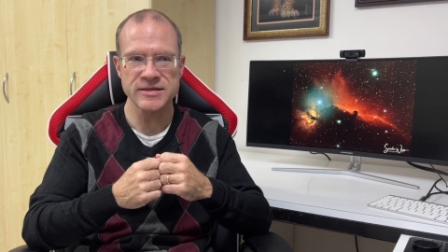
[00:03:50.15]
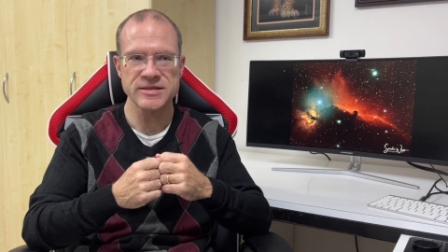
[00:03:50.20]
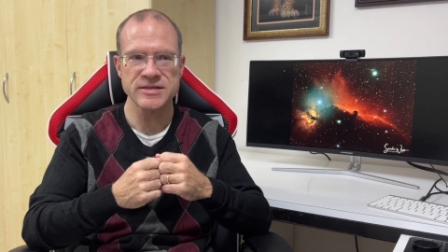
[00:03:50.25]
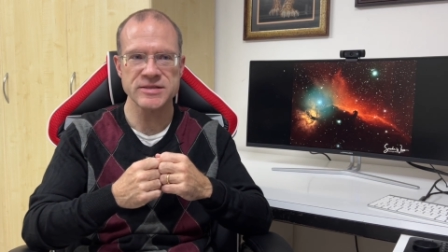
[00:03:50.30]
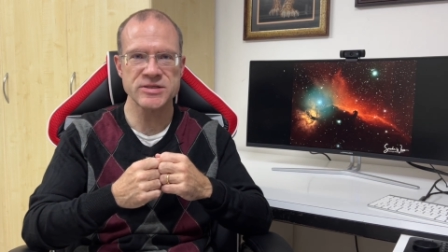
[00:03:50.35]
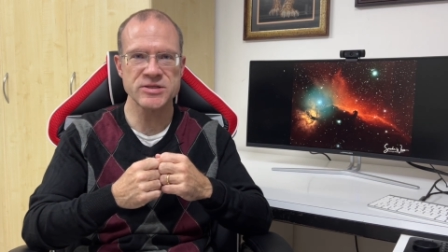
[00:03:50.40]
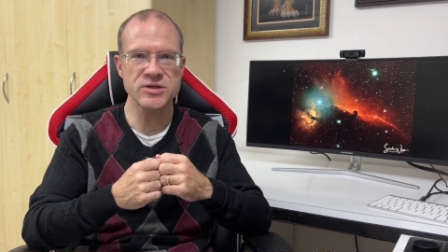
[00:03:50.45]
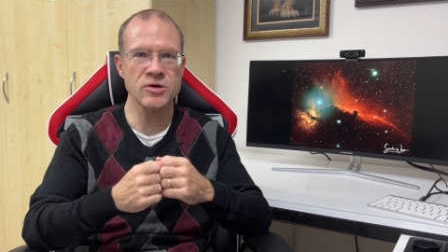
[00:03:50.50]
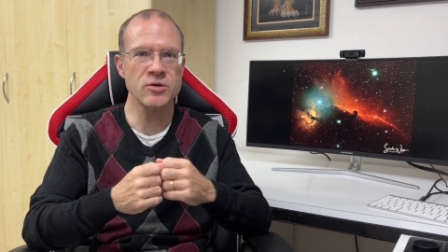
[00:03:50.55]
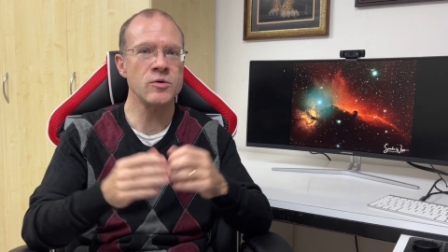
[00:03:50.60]

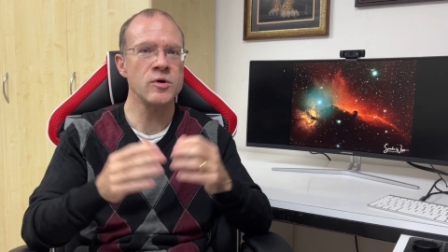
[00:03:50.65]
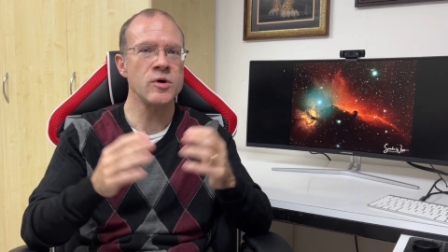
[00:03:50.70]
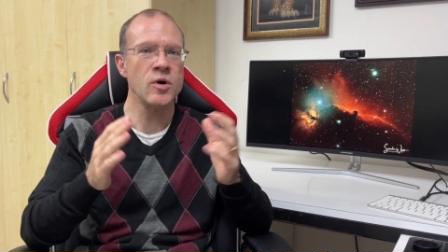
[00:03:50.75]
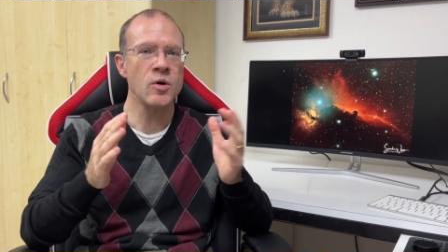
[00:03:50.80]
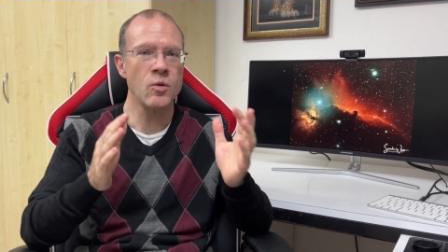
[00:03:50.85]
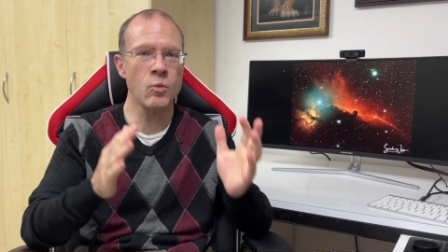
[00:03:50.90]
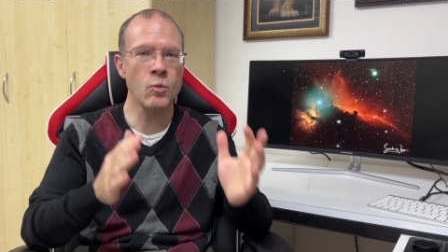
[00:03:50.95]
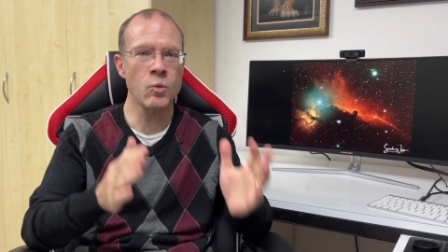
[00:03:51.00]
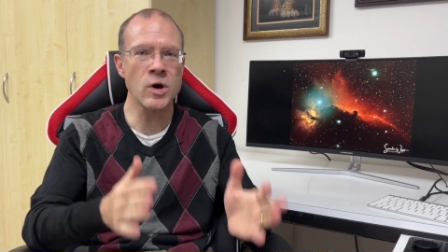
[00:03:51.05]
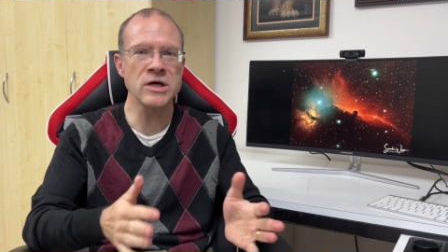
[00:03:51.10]
So
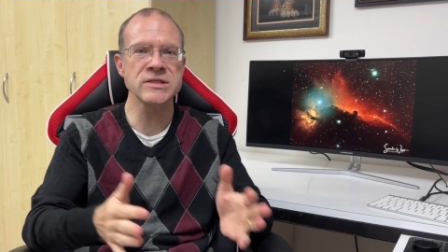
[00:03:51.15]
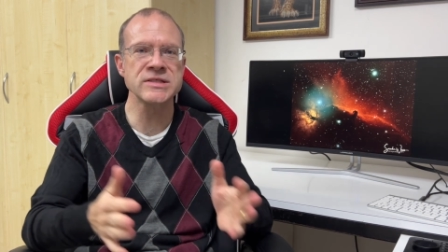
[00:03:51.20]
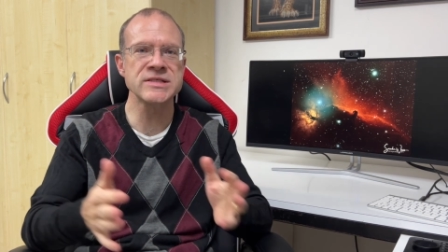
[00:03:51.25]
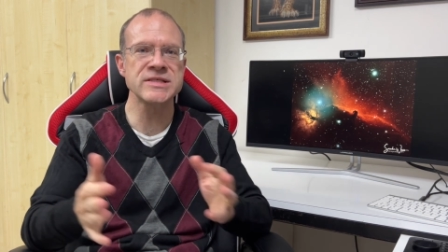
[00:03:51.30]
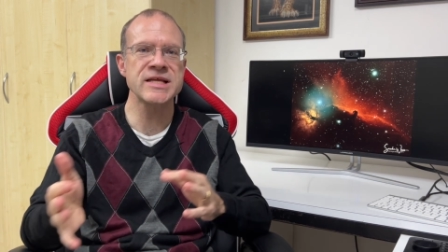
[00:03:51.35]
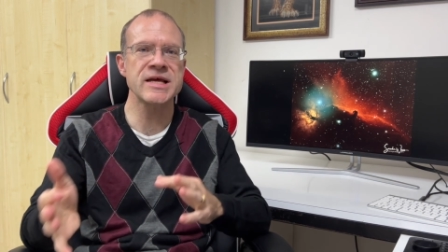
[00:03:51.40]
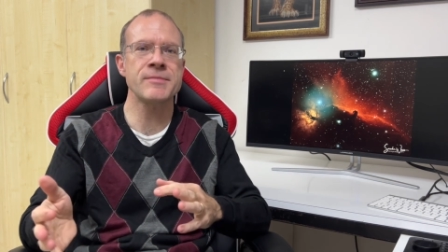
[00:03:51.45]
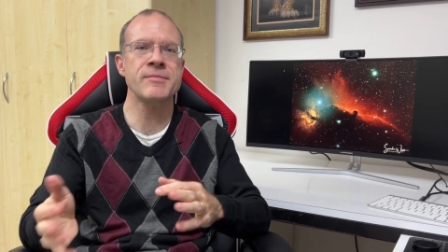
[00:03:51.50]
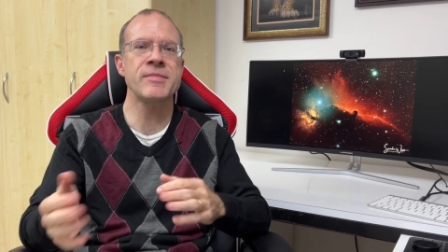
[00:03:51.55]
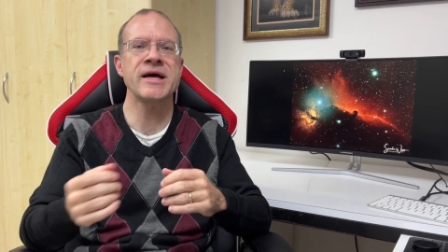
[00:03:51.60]
one
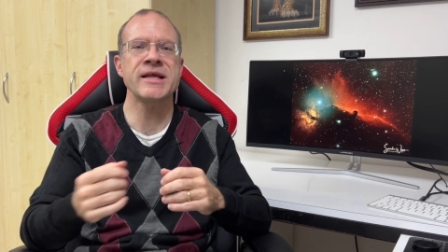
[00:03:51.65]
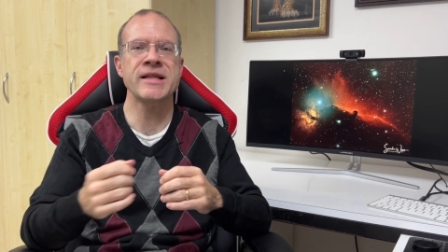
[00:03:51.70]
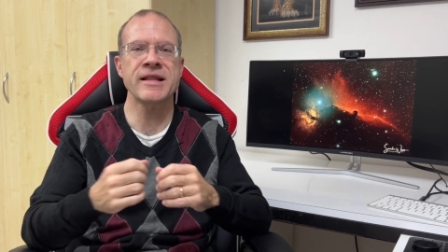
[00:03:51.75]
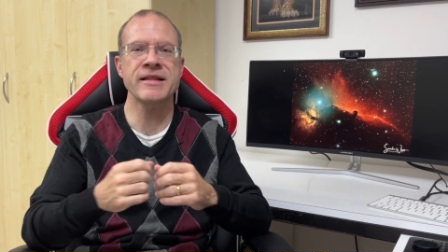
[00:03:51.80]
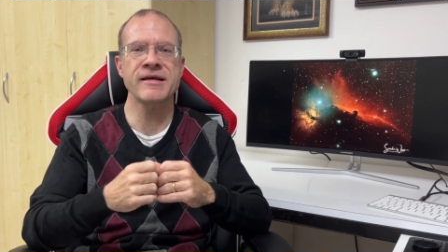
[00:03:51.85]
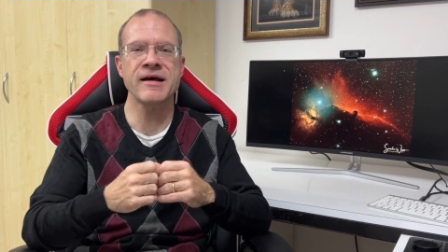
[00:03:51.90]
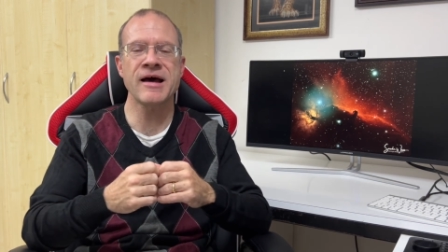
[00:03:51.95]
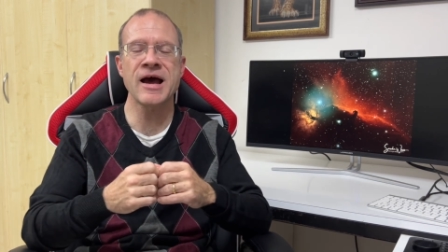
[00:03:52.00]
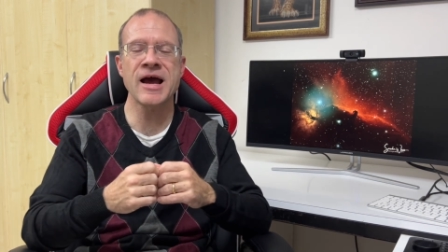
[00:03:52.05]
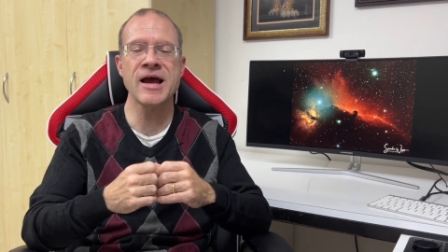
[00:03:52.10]
step at a
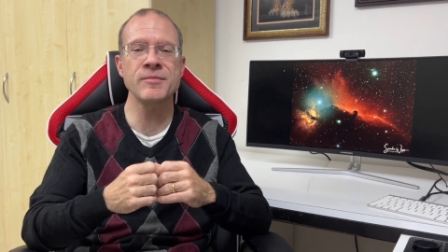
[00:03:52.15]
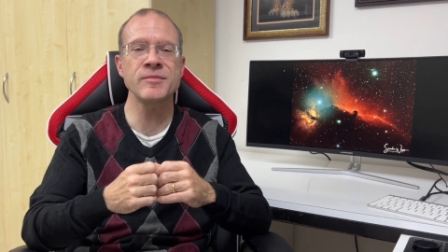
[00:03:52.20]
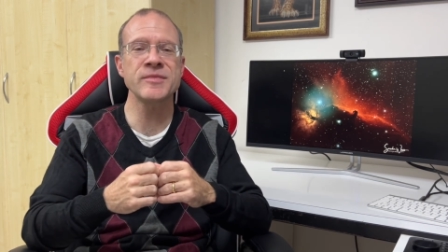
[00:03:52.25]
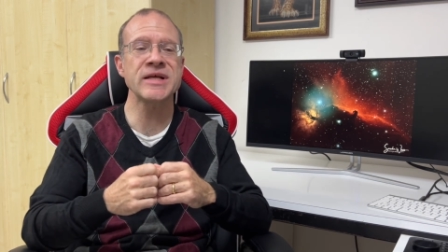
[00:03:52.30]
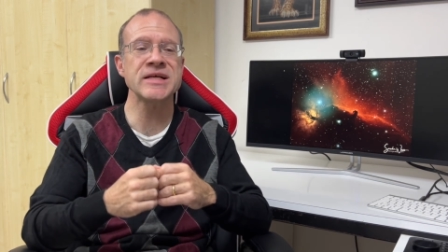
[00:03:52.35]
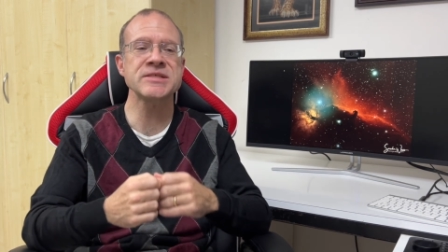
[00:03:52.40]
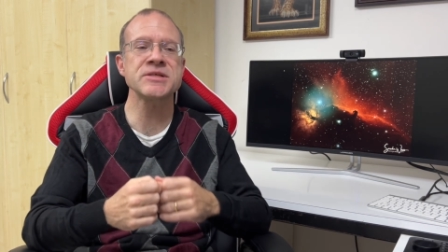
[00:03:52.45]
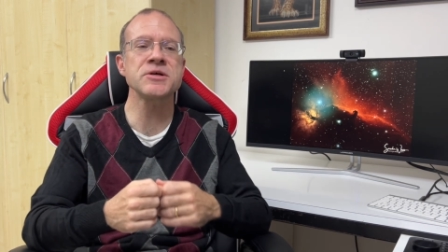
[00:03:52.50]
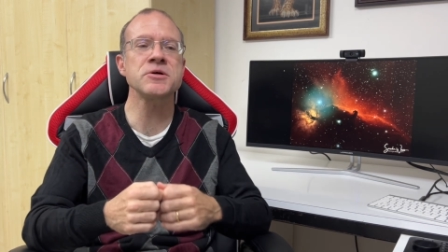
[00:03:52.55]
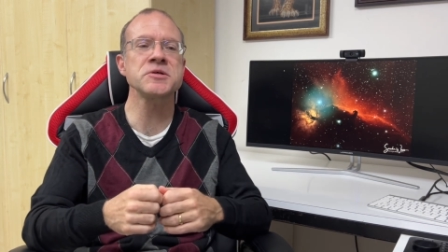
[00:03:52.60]
time,
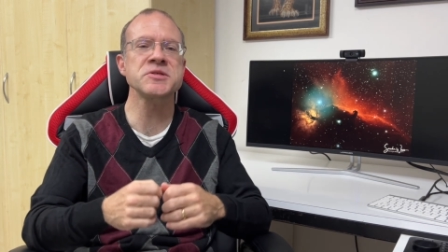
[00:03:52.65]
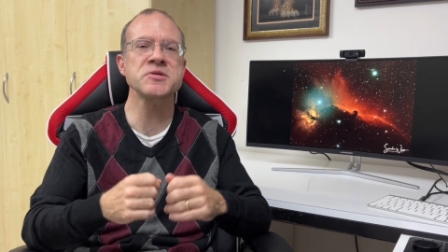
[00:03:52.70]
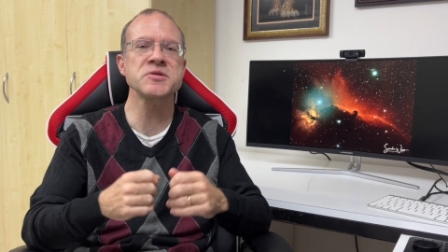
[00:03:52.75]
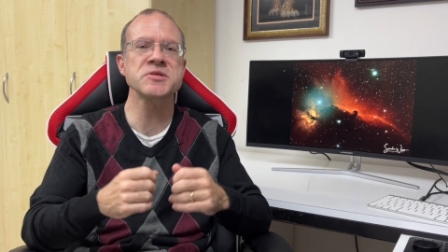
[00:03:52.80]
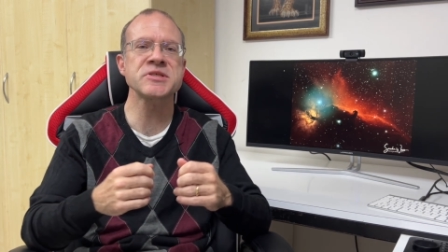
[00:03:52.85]
that's also